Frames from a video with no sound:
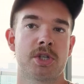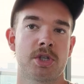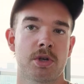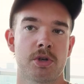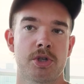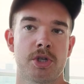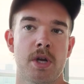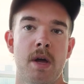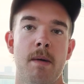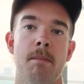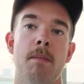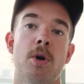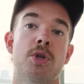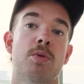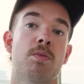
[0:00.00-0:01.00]
searched,
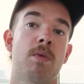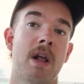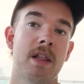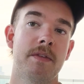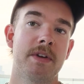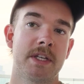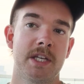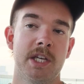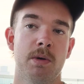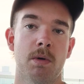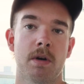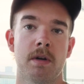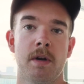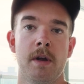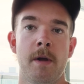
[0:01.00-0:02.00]
most relevant
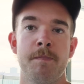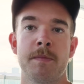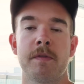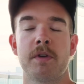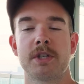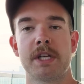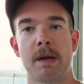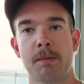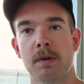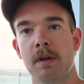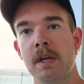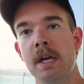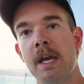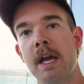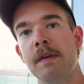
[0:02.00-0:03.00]
keyword. For example,
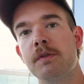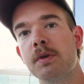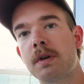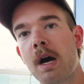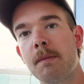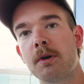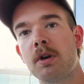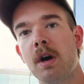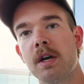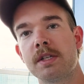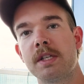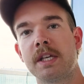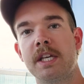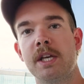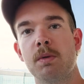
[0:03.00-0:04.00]
if you come across
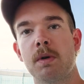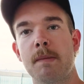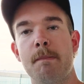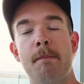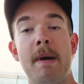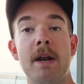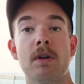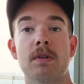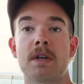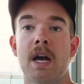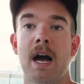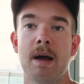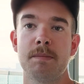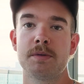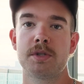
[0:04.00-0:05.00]
the keyword metal
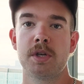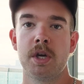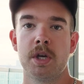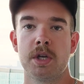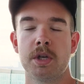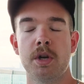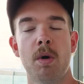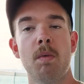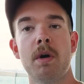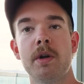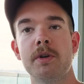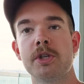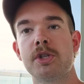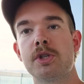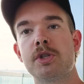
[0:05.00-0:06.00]
cups, you don't want
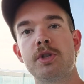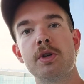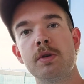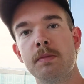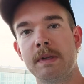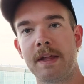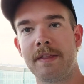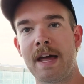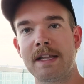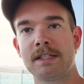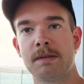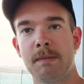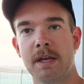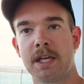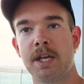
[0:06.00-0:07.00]
to assume that that's
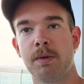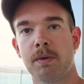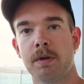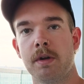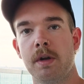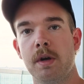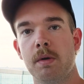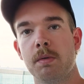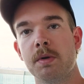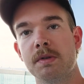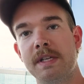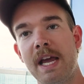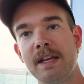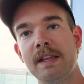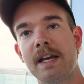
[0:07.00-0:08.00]
the main keyword. We would
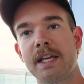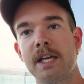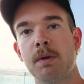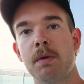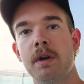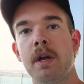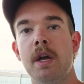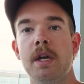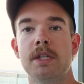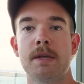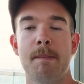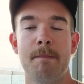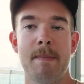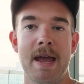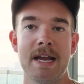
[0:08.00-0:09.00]
take that keyword to
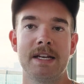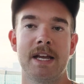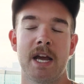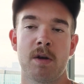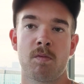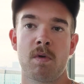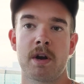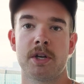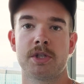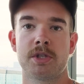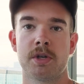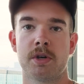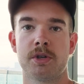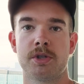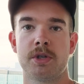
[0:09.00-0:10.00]
magnet and run a
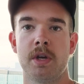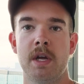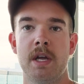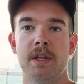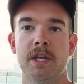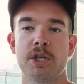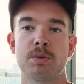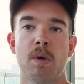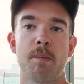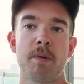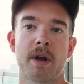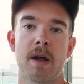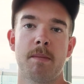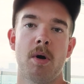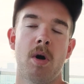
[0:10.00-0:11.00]
search. This will
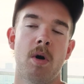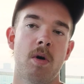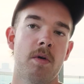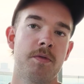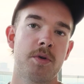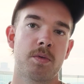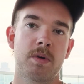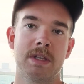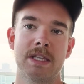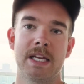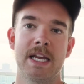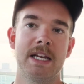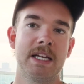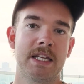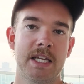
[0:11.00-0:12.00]
bring up all of the
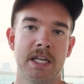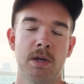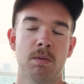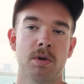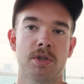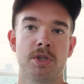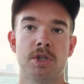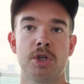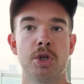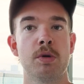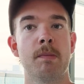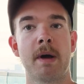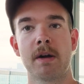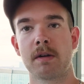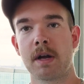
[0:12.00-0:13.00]
related keywords to
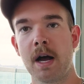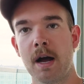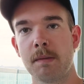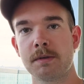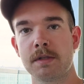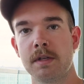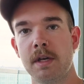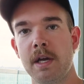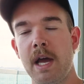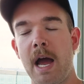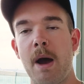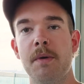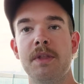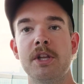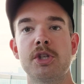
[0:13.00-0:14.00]
metal cups.
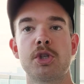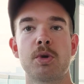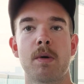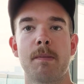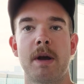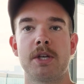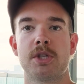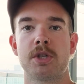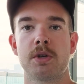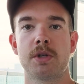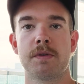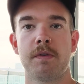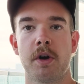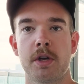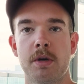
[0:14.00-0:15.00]
I would then sort by search
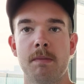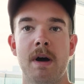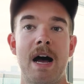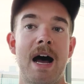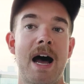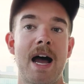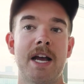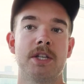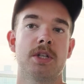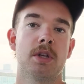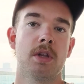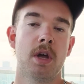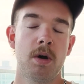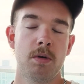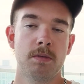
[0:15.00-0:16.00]
volume high to
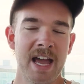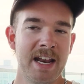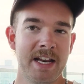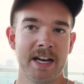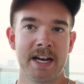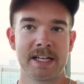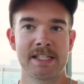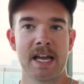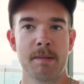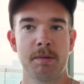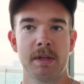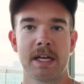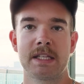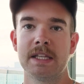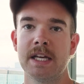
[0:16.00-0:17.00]
low. And in an example
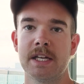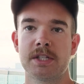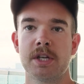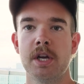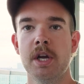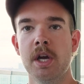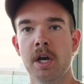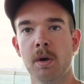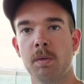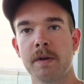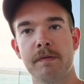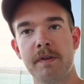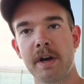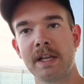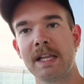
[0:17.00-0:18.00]
like this, we'd
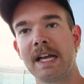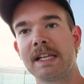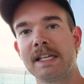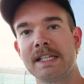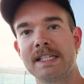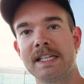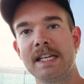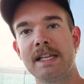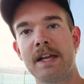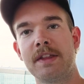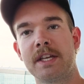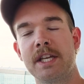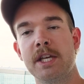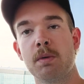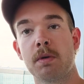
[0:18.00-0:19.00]
very likely see that the
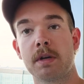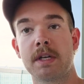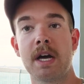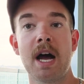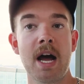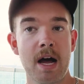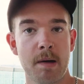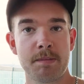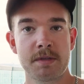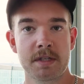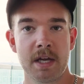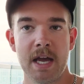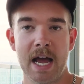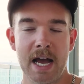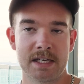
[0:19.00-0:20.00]
keyword cups
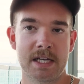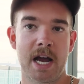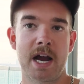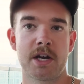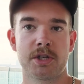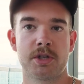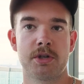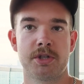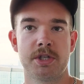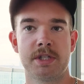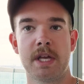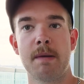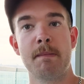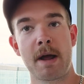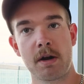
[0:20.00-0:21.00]
has higher searches
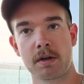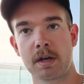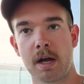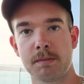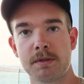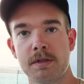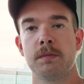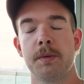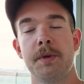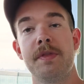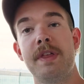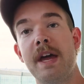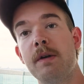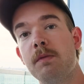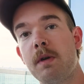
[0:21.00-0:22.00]
than metal cups. We would
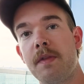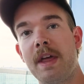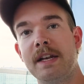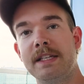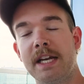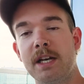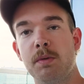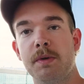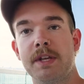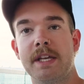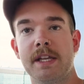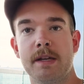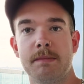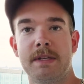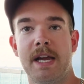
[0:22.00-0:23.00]
then run that data with
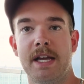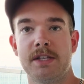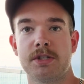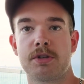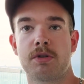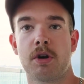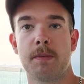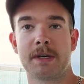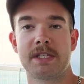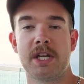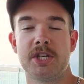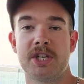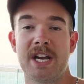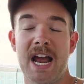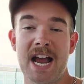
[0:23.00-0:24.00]
Helium 10's Chrome
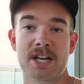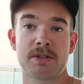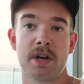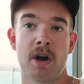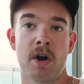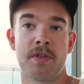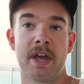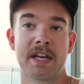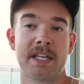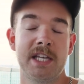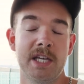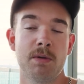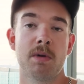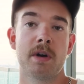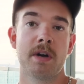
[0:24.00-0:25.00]
extension X-ray on that
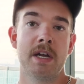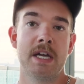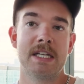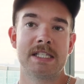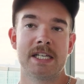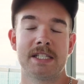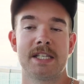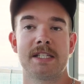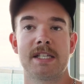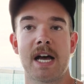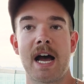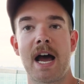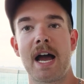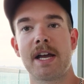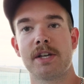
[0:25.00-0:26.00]
keyword since it's the
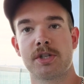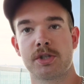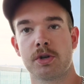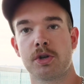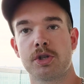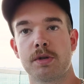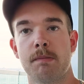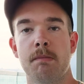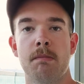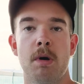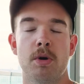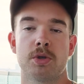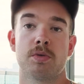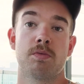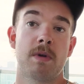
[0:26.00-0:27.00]
highest searched,
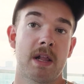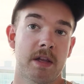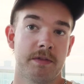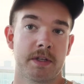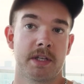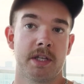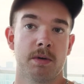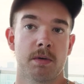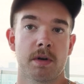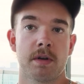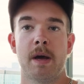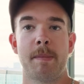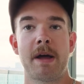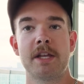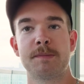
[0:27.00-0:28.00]
most relevant keyword.
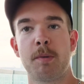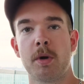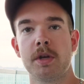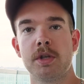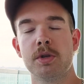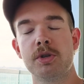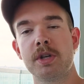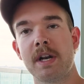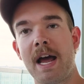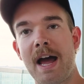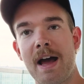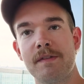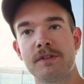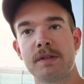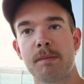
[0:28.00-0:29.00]
Now by this point, you should
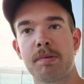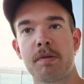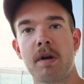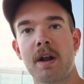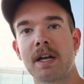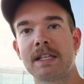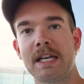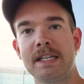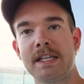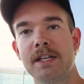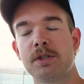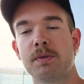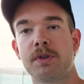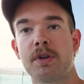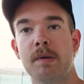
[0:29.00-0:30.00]
have some product
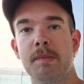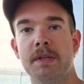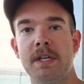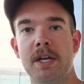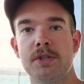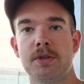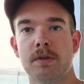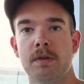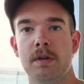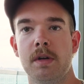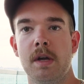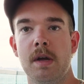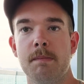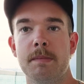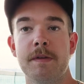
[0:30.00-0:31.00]
ideas with good potential.
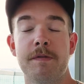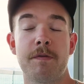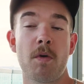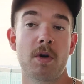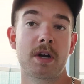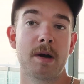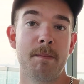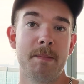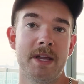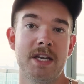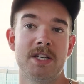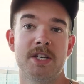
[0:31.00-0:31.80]
Before committing